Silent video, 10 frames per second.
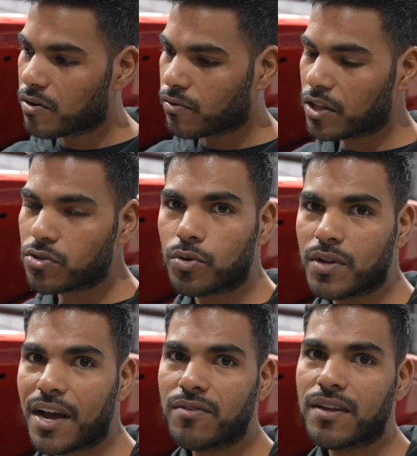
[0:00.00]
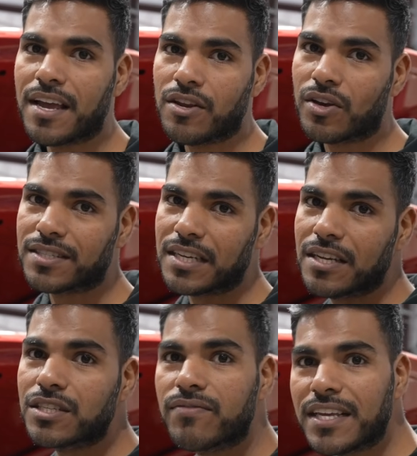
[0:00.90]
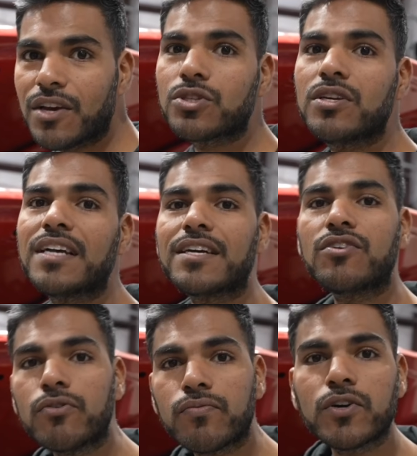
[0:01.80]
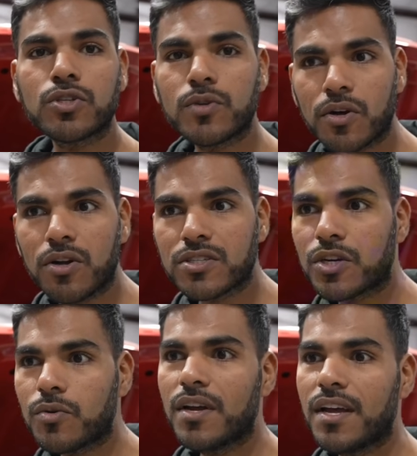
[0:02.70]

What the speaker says: ready to throw down, and you can see this video so you guys can refer to it also.